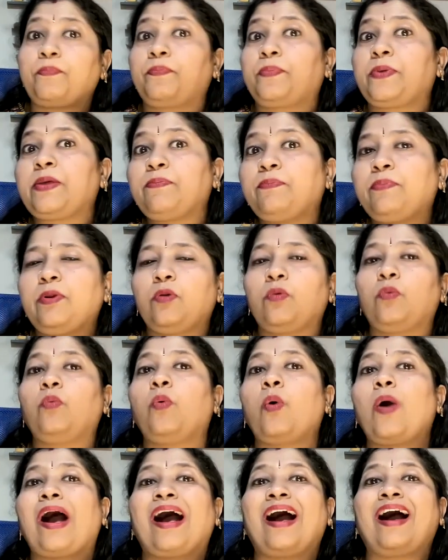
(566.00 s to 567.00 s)
people
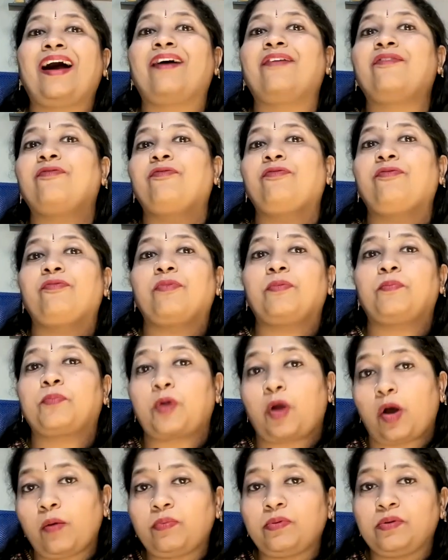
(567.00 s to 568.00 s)
who have
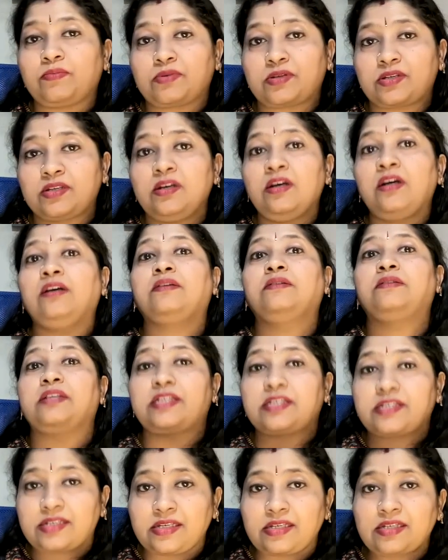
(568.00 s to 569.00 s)
problems,
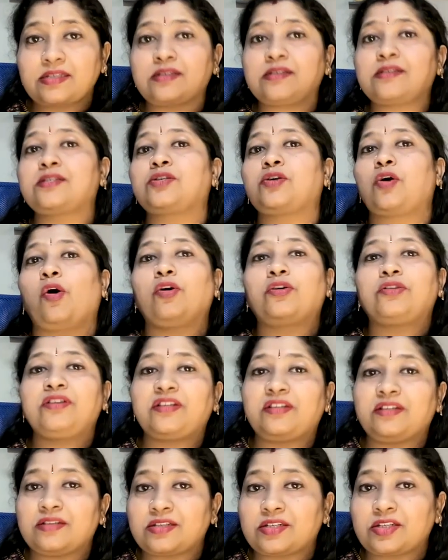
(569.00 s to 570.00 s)
diseases, or
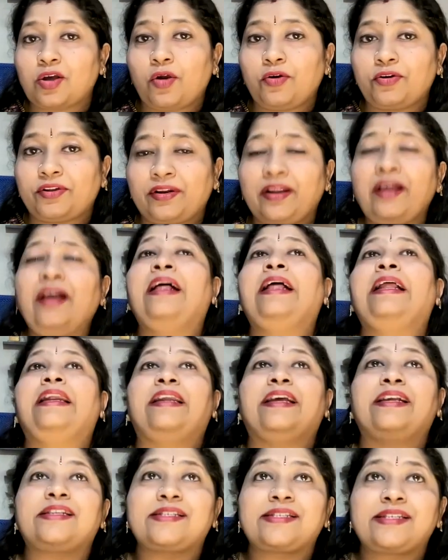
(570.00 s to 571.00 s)
the disorder,
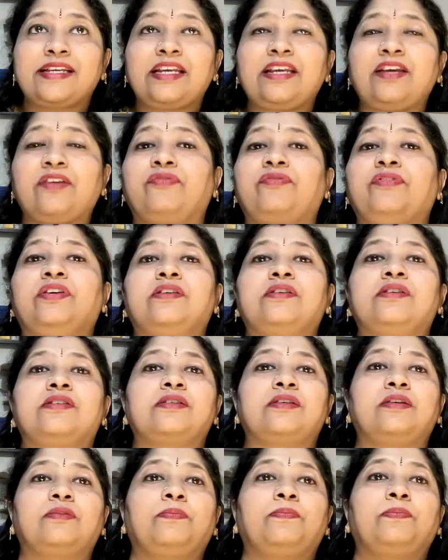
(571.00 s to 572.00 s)
let's say if there
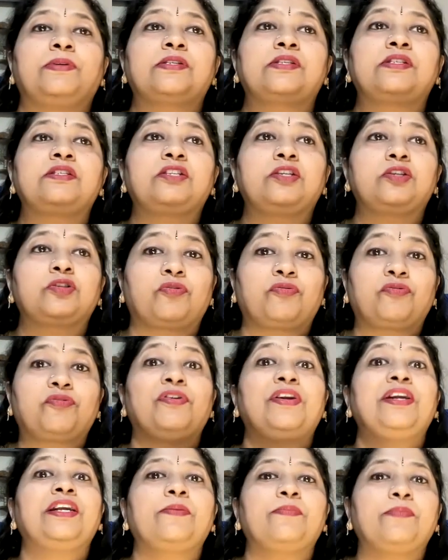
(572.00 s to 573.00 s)
is a percentage of
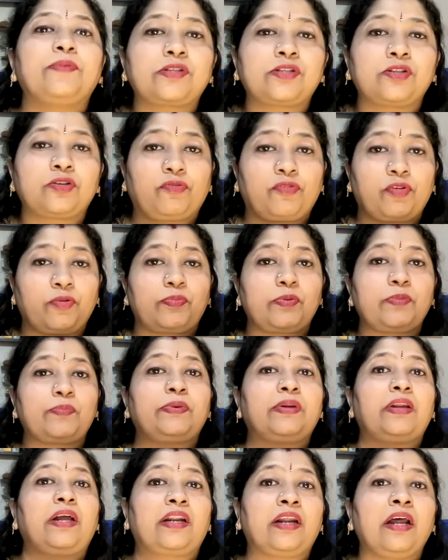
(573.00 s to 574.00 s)
20% of the
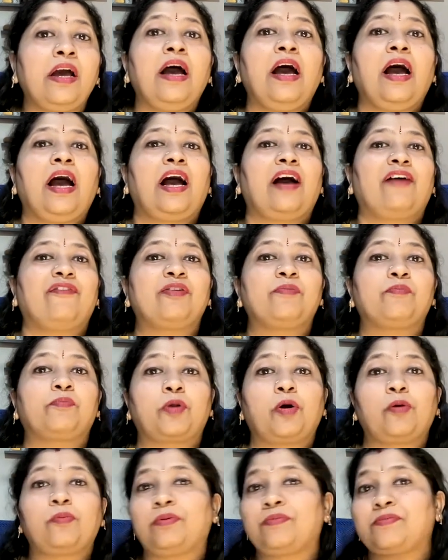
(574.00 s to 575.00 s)
people are having
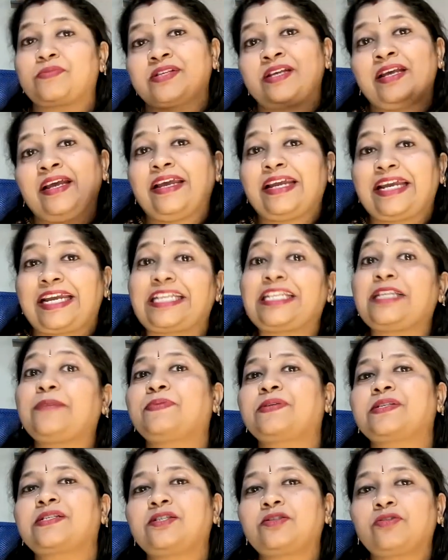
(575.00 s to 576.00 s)
problems,
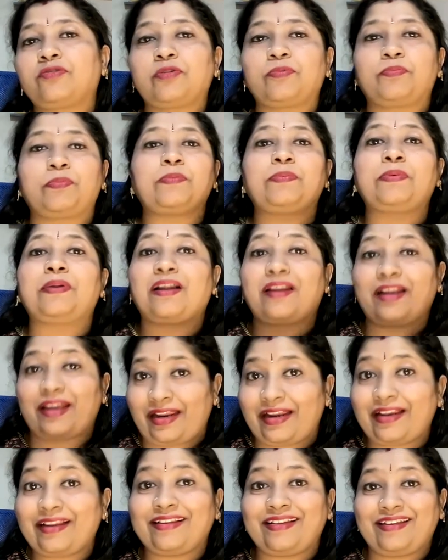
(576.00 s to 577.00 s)
80% of the people are
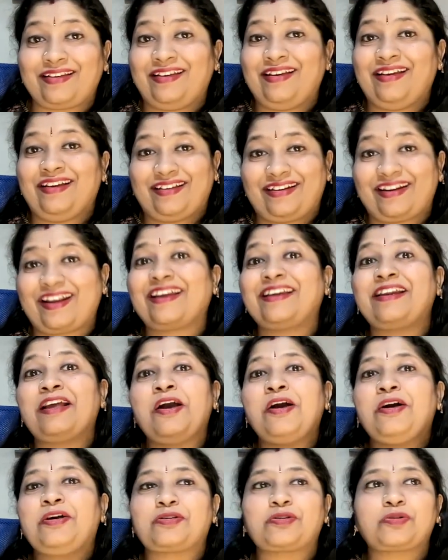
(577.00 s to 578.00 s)
healthy, right?
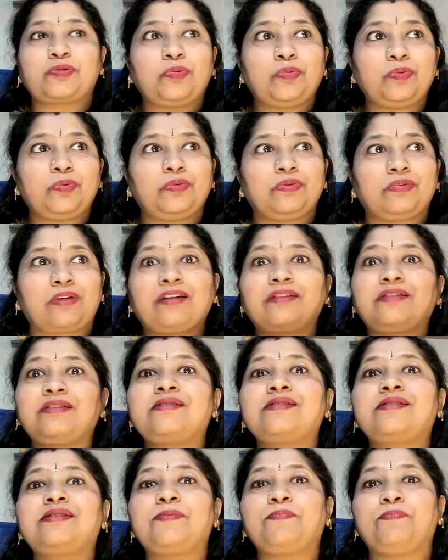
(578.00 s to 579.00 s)
So that
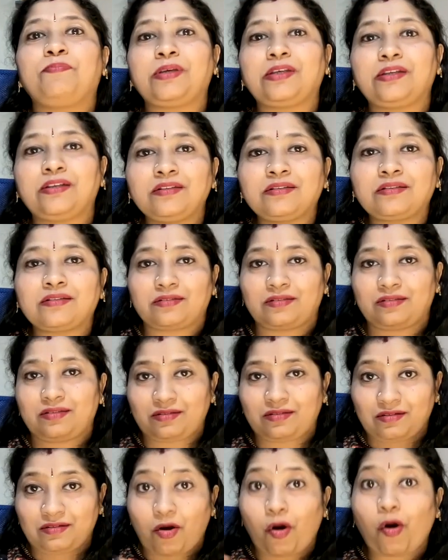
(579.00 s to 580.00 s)
is the bigger
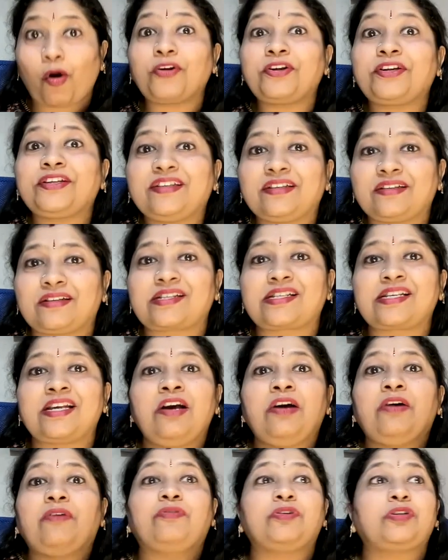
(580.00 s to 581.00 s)
audience
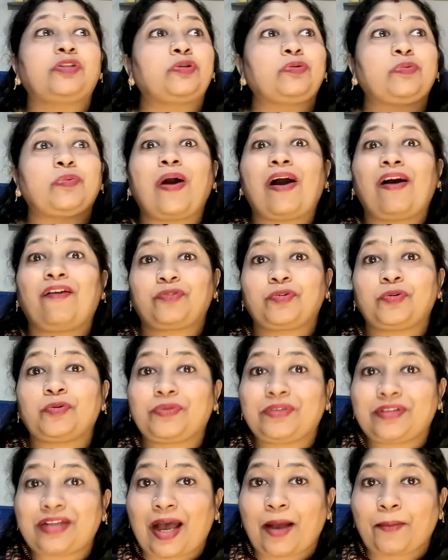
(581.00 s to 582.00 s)
which you have to
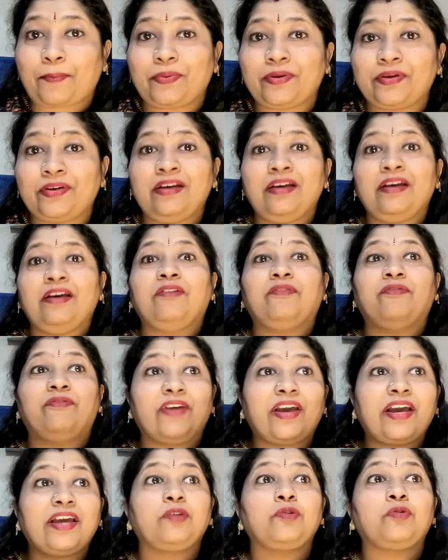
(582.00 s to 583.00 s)
tap,
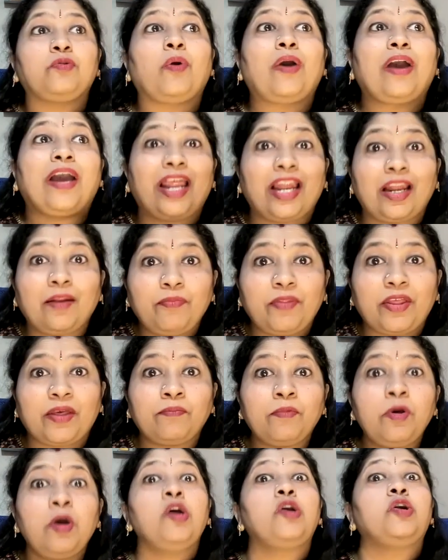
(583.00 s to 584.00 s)
where you help
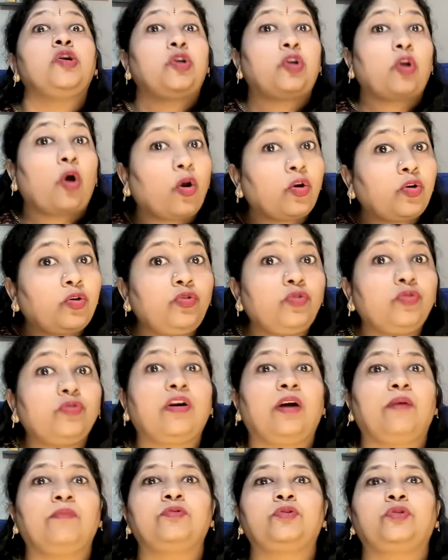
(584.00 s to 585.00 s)
them not to
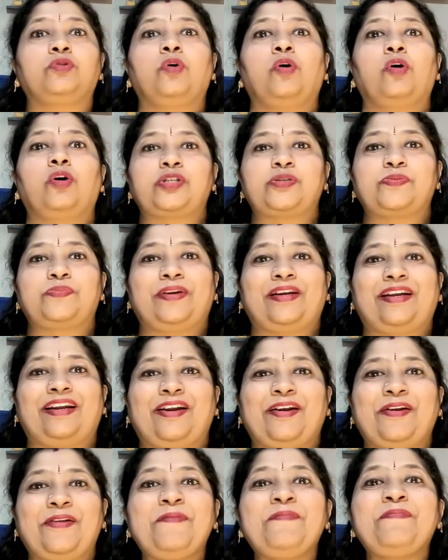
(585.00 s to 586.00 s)
come to
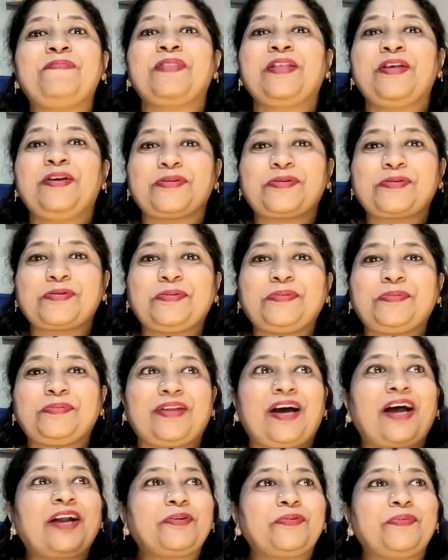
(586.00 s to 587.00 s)
hospital. So
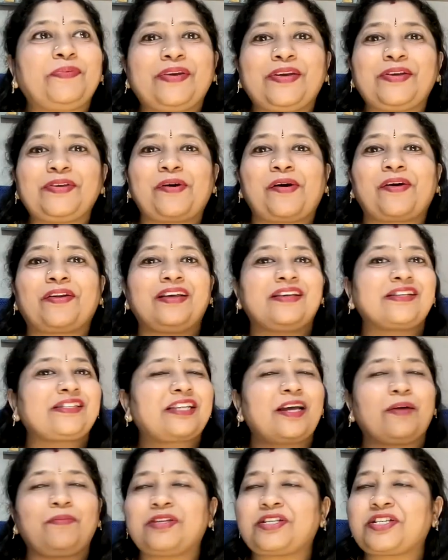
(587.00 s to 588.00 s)
that way you are
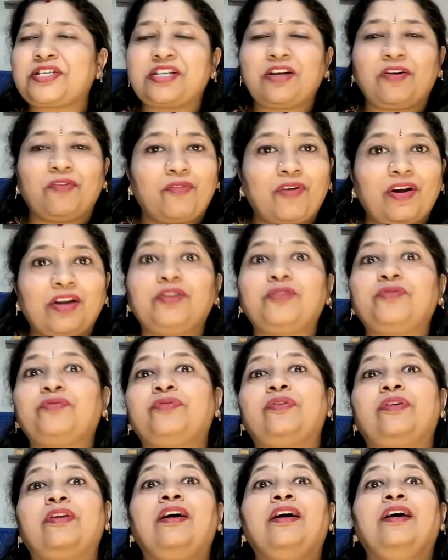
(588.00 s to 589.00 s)
establishing a
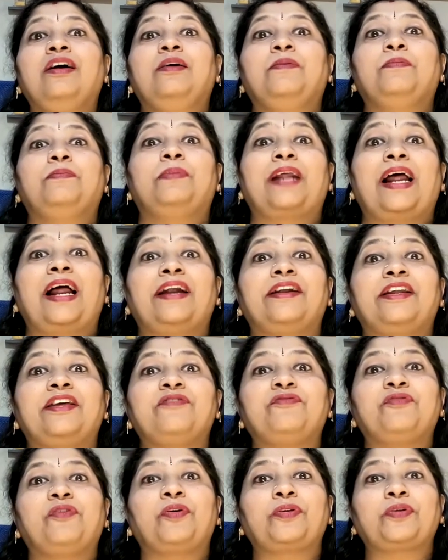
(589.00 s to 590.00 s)
wonderful
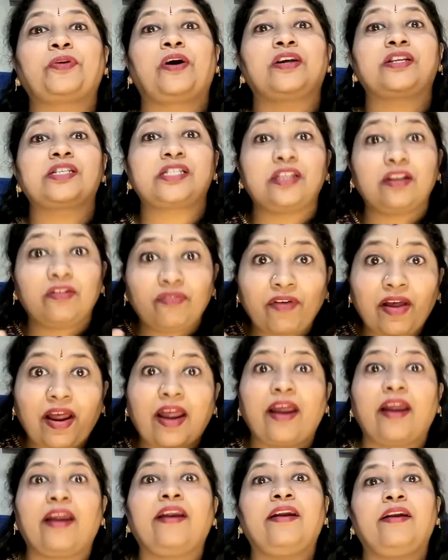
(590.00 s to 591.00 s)
branding for yourself,
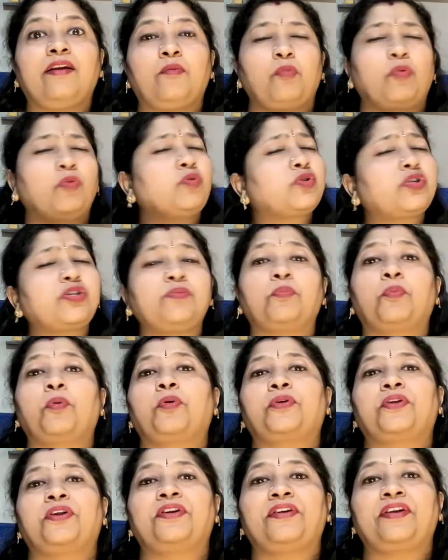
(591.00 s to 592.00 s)
and most
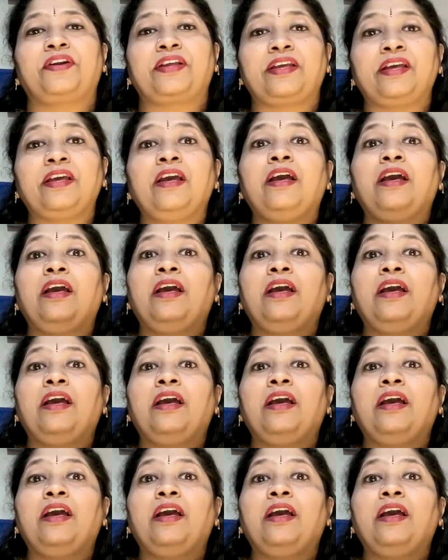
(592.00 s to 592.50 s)
importantly,